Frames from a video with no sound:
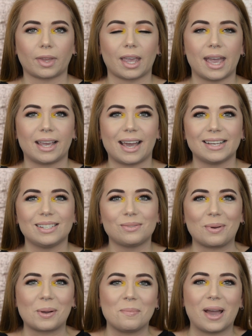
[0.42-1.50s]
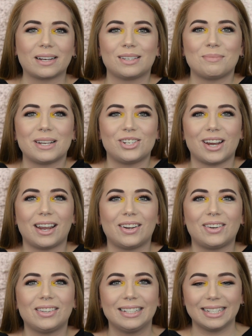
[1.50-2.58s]
Hey guys, welcome back to my
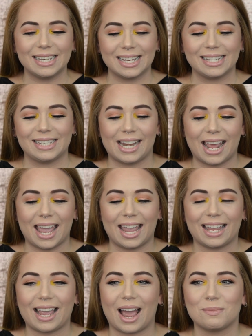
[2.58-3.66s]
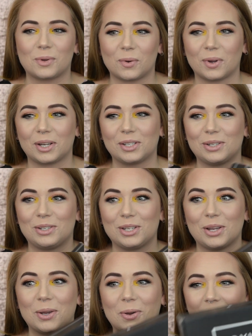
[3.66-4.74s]
channel. Today I'm going to
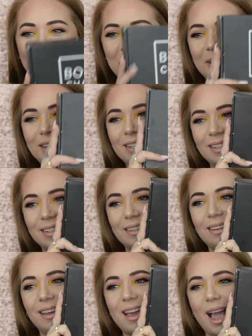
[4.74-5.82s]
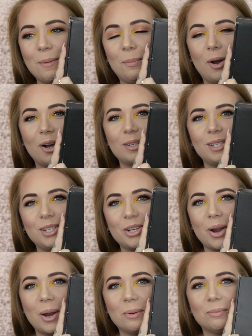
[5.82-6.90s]
do a
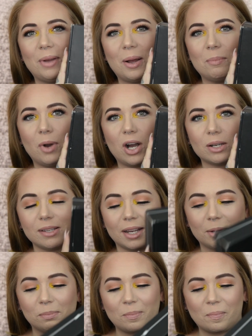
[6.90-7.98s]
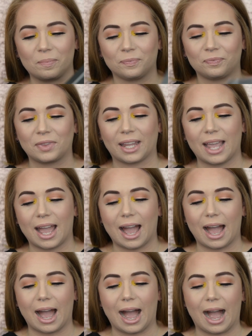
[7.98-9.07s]
BoxyCharm unboxing.
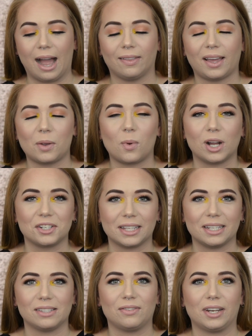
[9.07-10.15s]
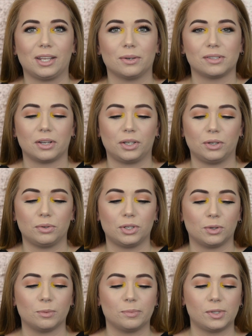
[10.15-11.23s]
I like watching these videos on
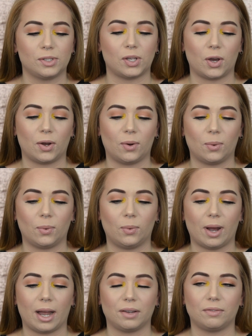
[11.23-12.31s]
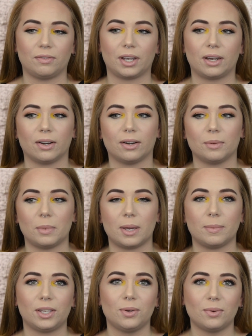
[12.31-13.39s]
YouTube, so I figured
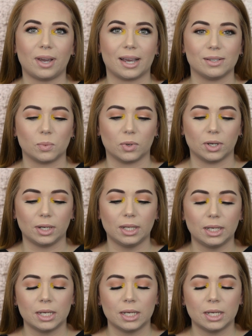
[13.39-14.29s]
maybe you guys would.